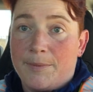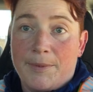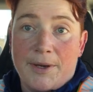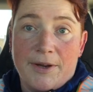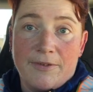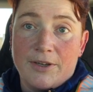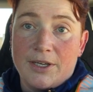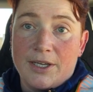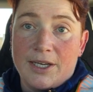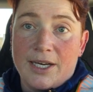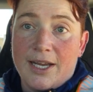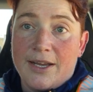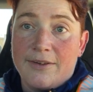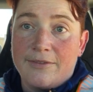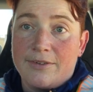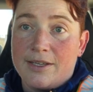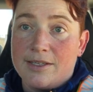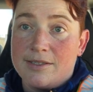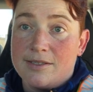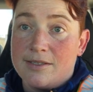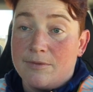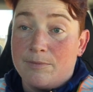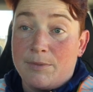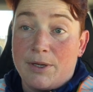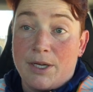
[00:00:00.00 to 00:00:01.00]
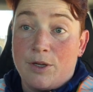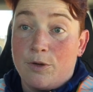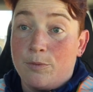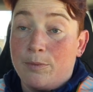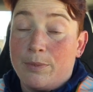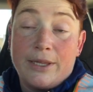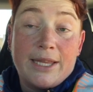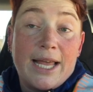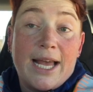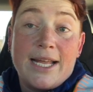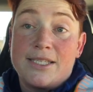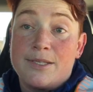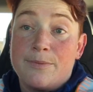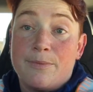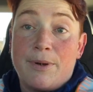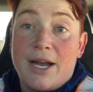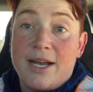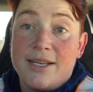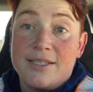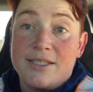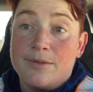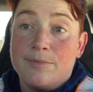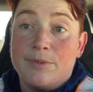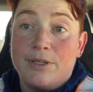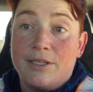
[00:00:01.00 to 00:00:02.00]
I'm never going to have kids of my own, but that's a
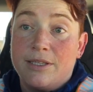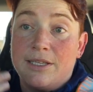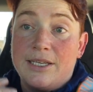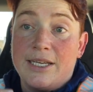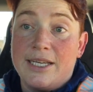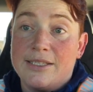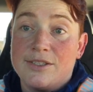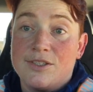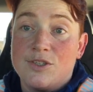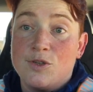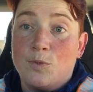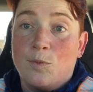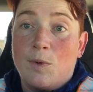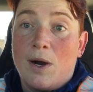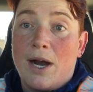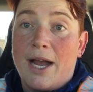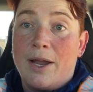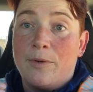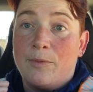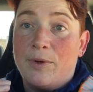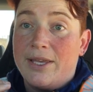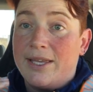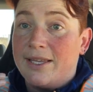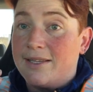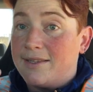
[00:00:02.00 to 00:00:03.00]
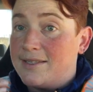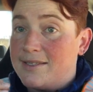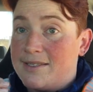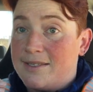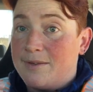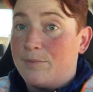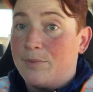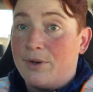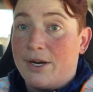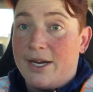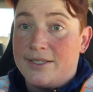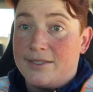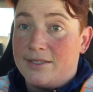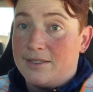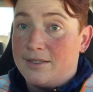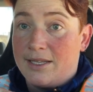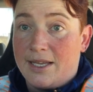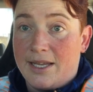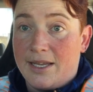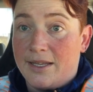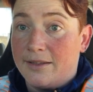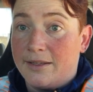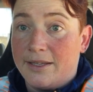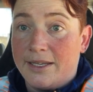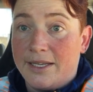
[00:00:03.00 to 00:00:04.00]
possibility as to why we get this impression
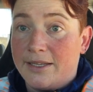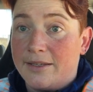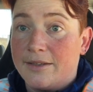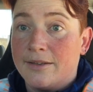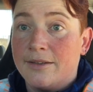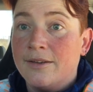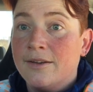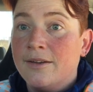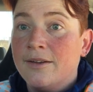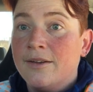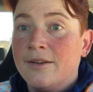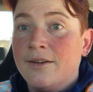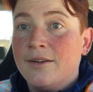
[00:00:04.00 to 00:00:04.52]
that, like,